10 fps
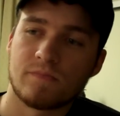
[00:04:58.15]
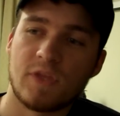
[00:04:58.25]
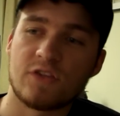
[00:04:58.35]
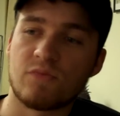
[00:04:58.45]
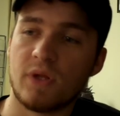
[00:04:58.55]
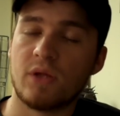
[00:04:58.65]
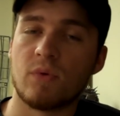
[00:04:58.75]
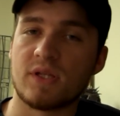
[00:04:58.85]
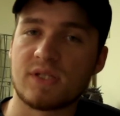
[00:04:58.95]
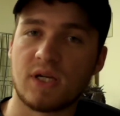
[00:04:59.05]
that's really
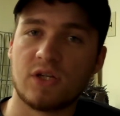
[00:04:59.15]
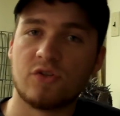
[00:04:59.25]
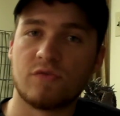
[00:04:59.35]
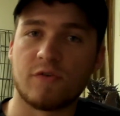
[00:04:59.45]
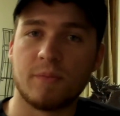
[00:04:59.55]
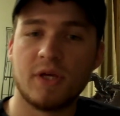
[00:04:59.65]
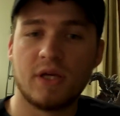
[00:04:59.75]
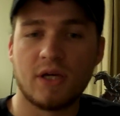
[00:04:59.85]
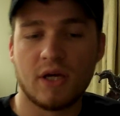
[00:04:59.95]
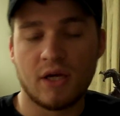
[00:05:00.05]
what it's going to do for
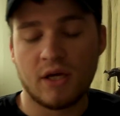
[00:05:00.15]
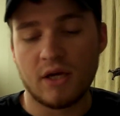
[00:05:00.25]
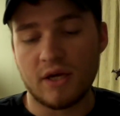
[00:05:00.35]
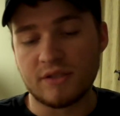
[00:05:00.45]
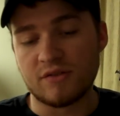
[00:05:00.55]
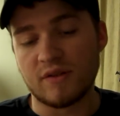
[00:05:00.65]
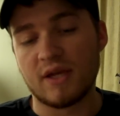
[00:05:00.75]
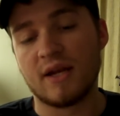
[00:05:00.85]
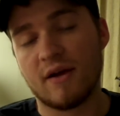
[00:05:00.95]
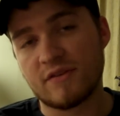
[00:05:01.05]
me uh, until
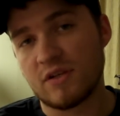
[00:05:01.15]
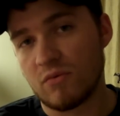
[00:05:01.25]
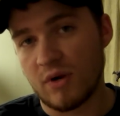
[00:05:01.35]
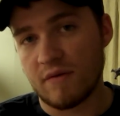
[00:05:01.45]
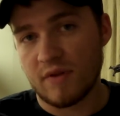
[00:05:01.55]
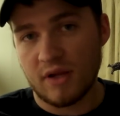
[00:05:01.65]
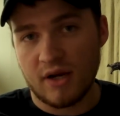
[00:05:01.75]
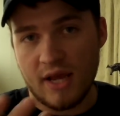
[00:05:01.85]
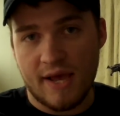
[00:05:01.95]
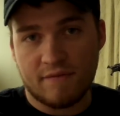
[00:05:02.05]
they announce it, whatever they're
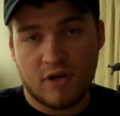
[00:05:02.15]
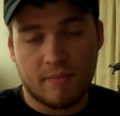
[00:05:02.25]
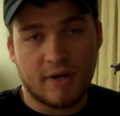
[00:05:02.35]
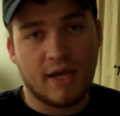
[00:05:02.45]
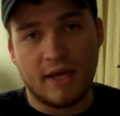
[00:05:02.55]
going to have coming